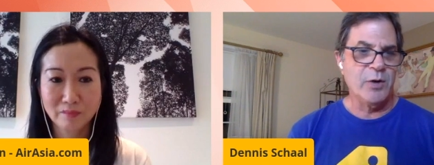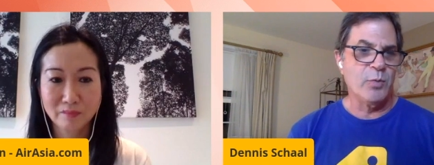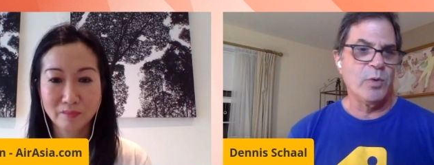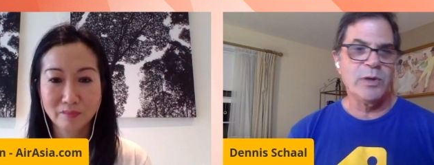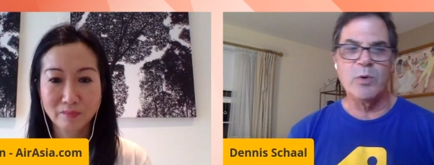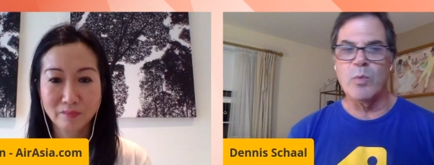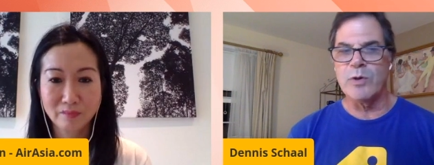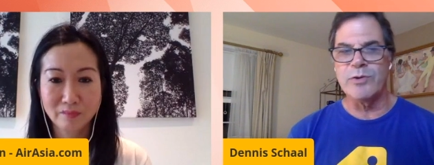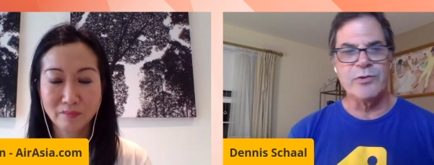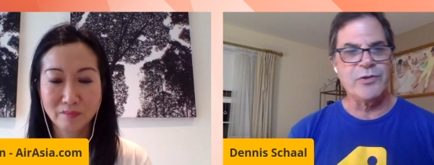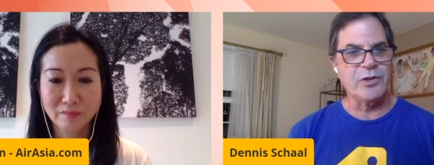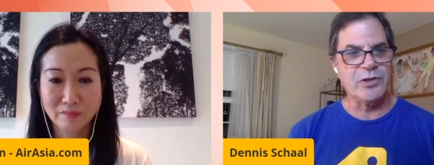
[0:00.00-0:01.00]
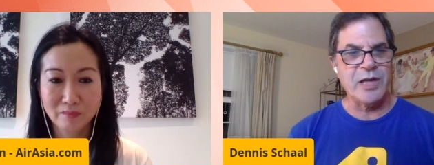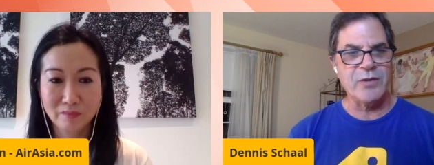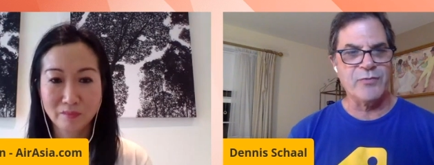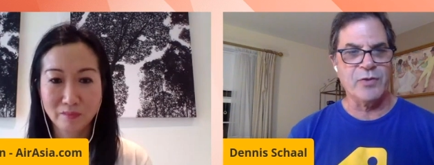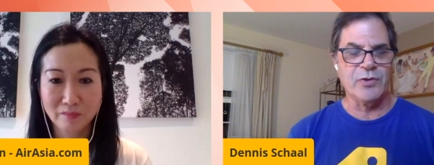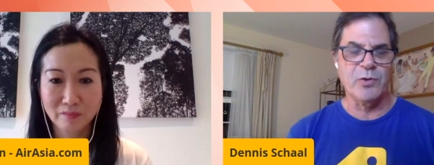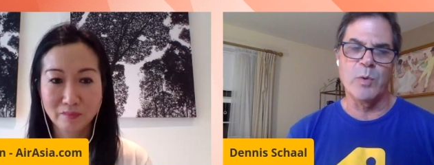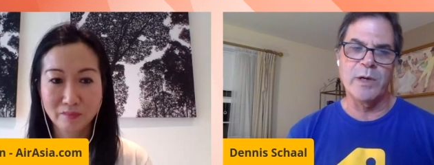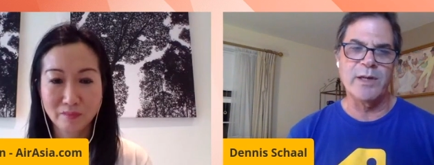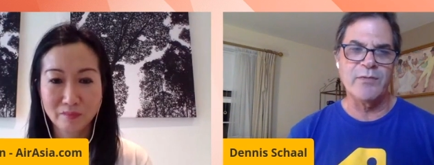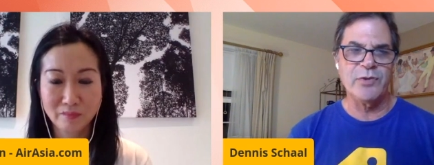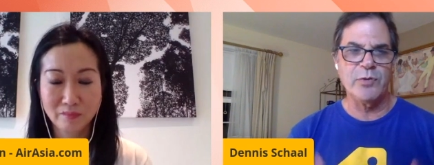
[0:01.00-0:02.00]
Speaker 1: and it really wasn't successful. So
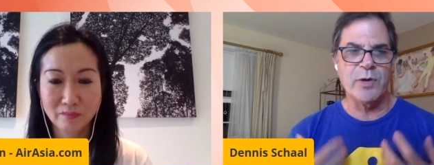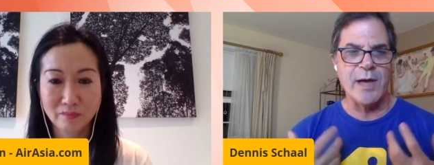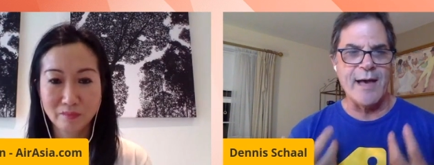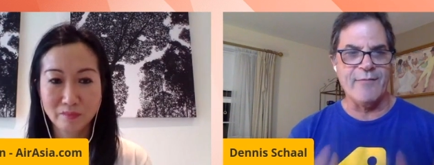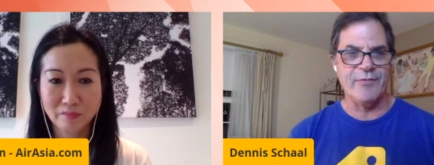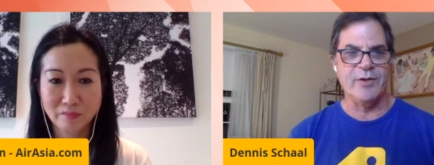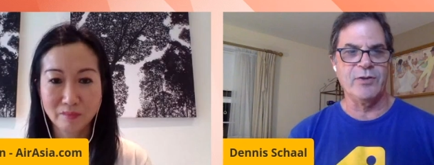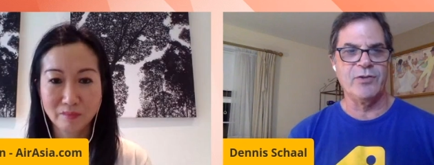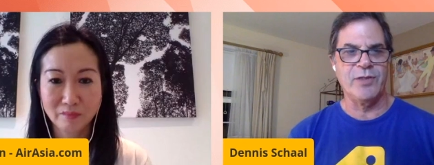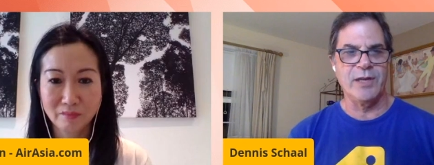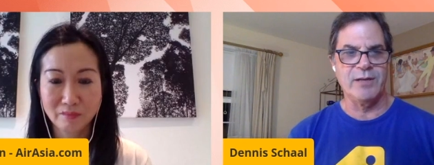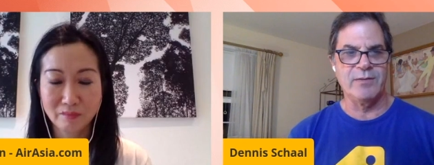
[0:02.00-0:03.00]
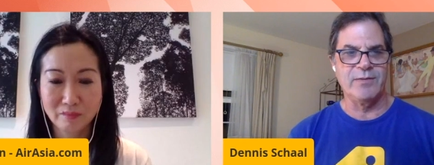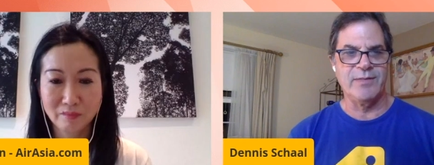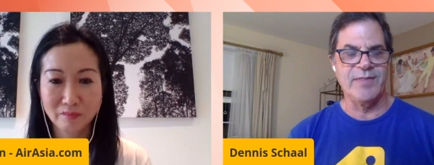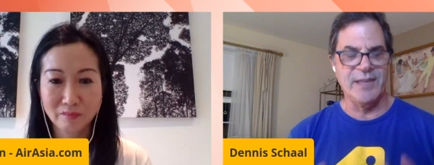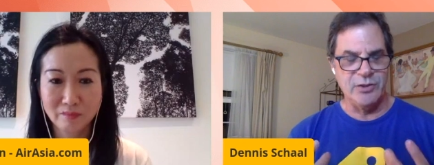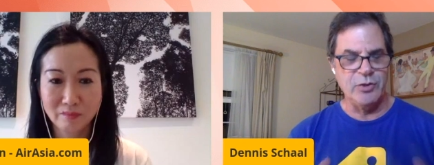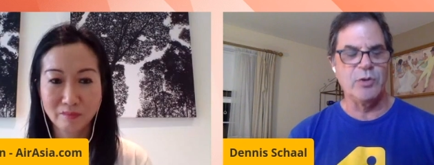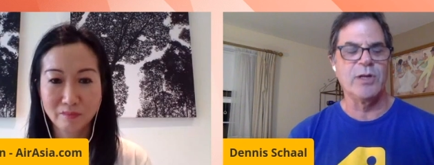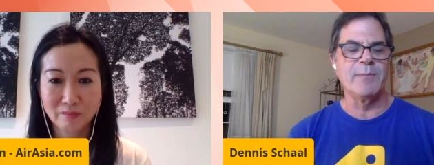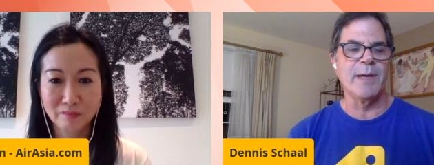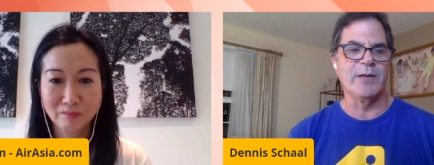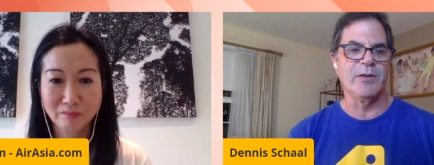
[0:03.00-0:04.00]
what gives you confidence that
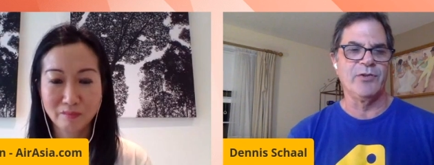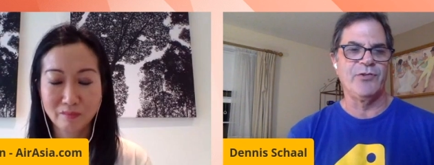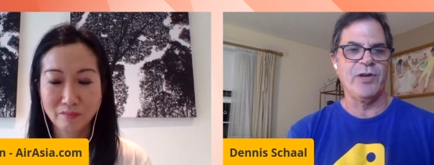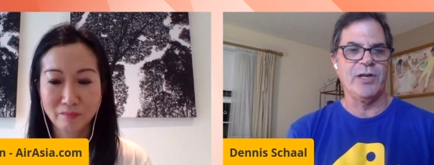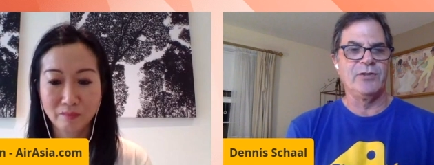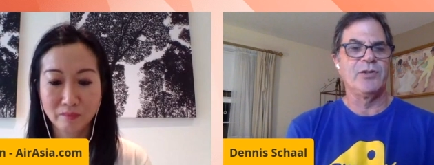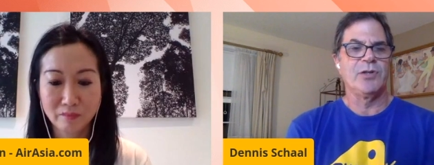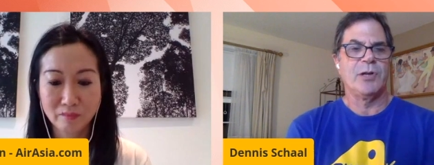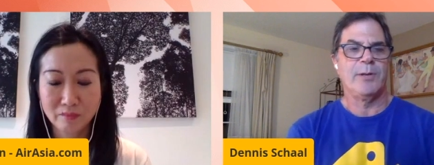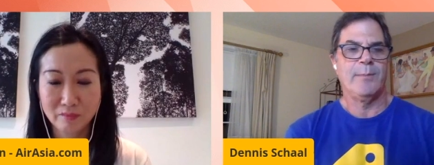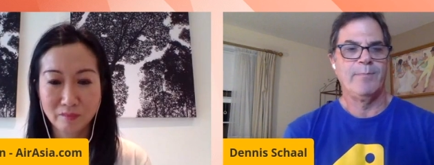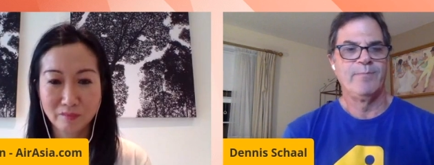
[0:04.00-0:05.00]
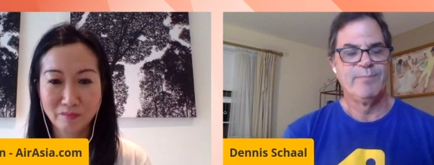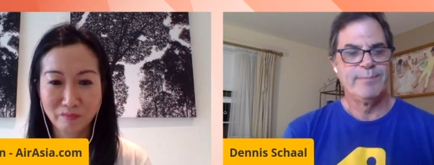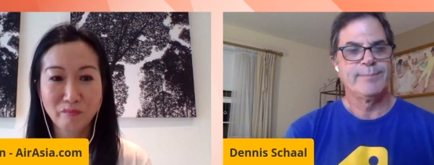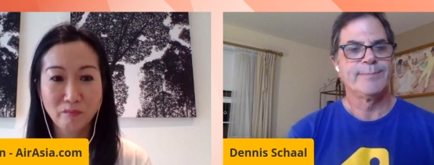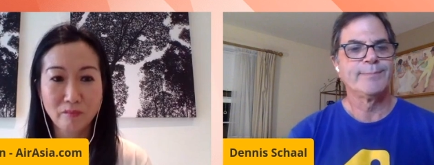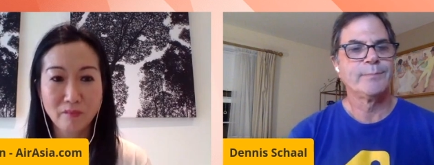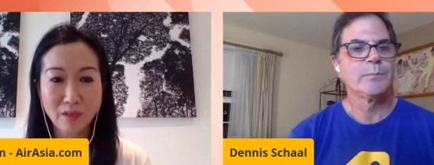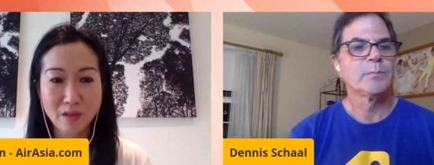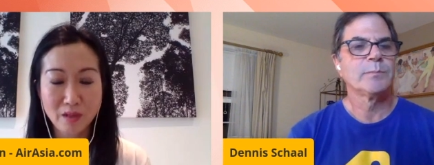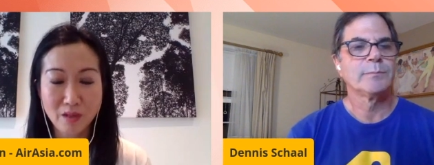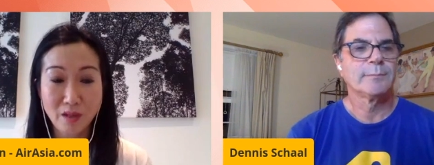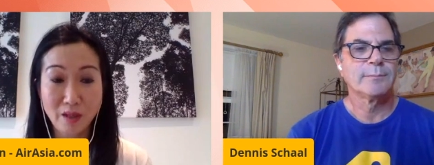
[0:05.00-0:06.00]
you can make this change?
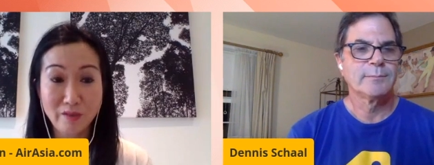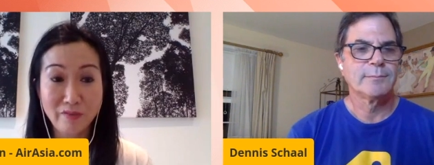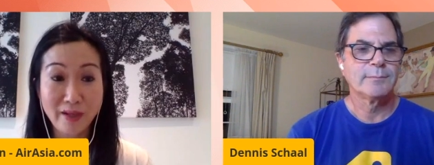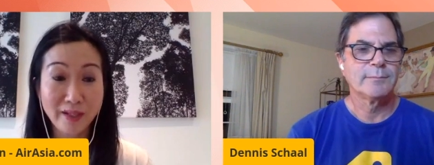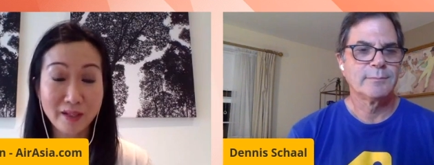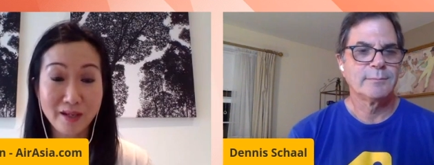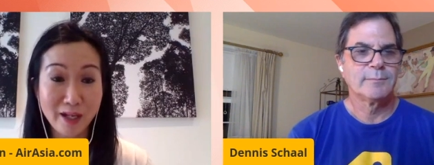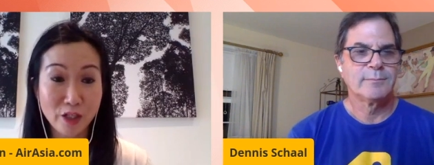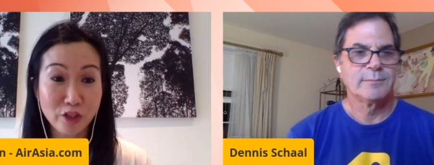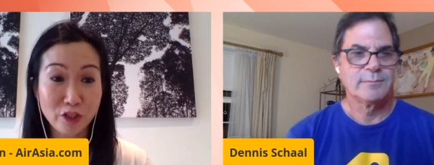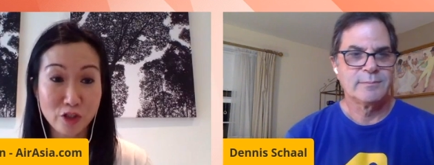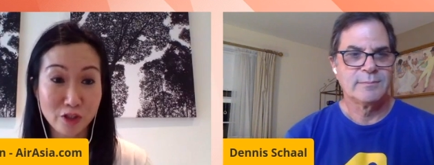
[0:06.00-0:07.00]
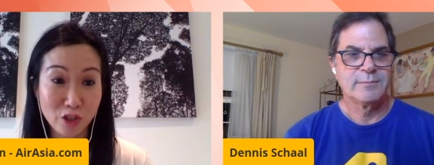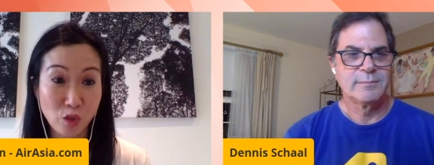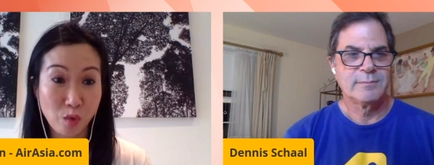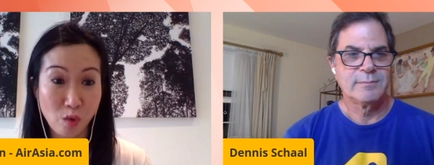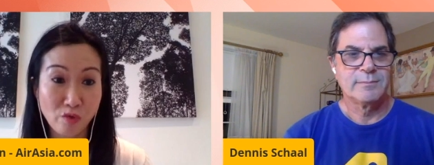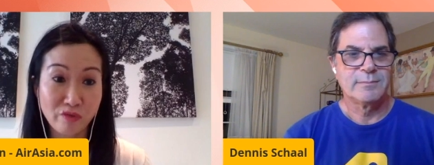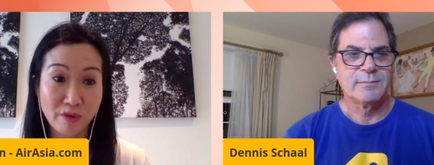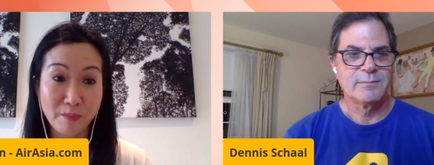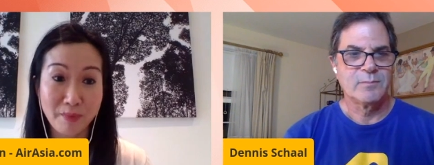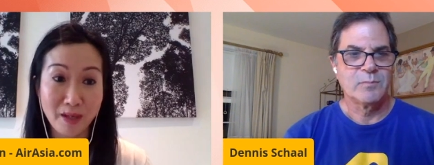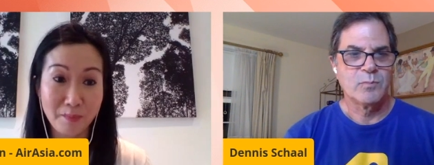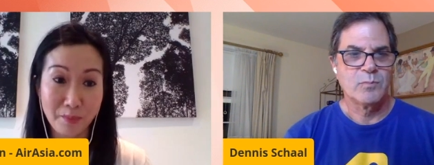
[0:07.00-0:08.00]
Speaker 2: If I can actually just quote from
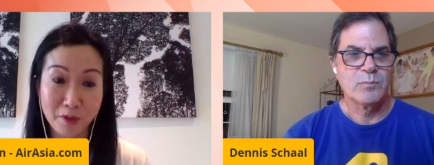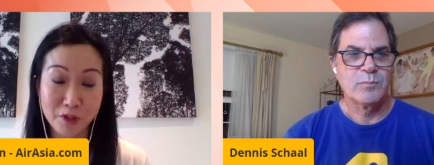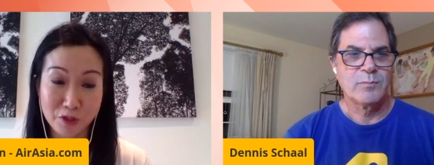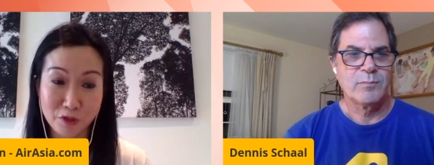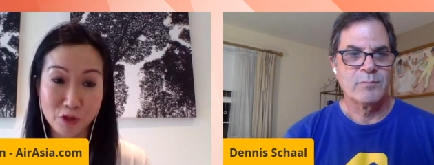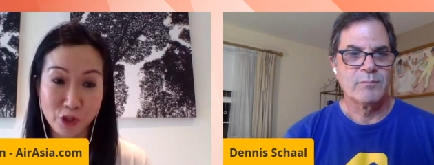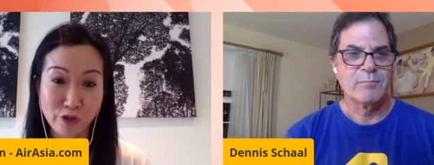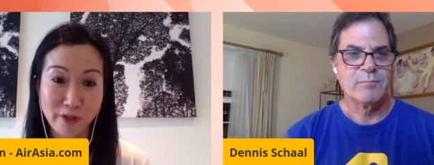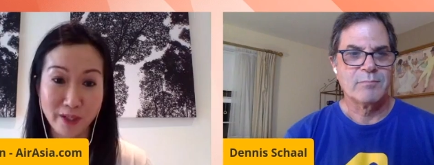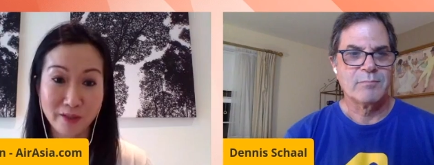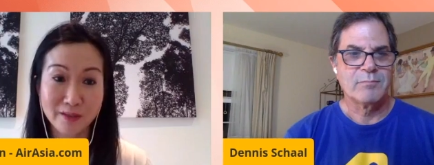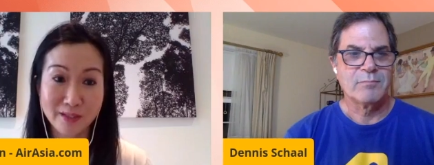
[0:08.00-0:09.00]
my personal trainer,